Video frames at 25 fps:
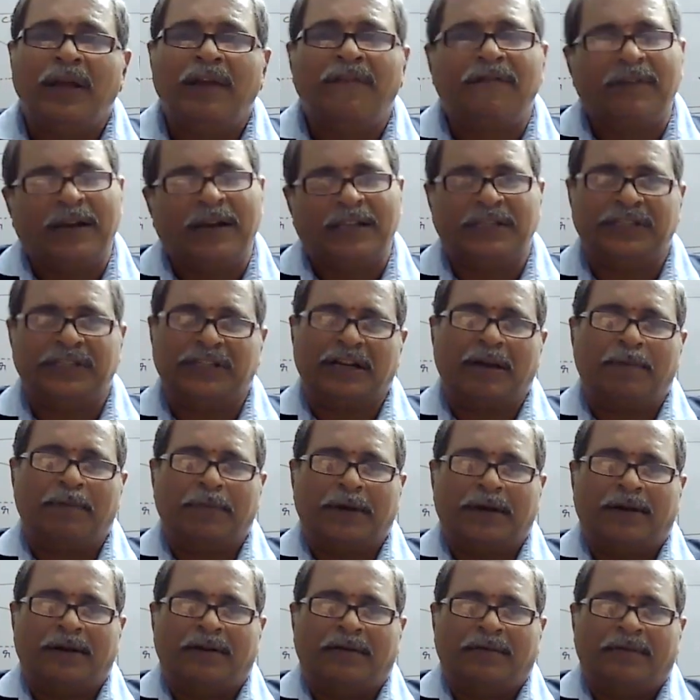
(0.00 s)
a fresh
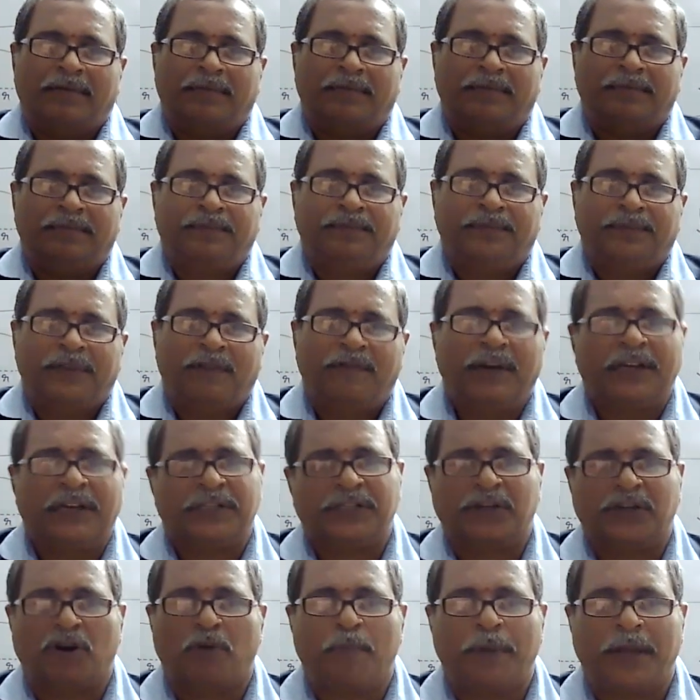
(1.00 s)

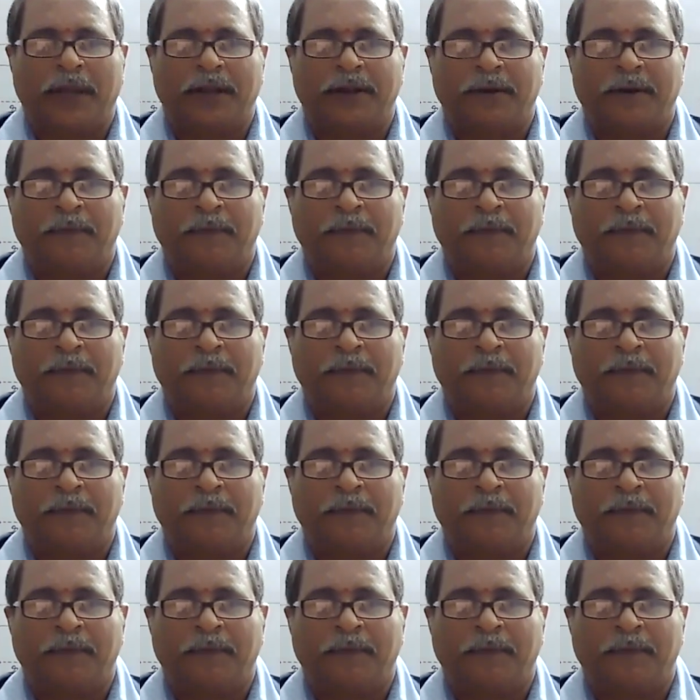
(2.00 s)
topic.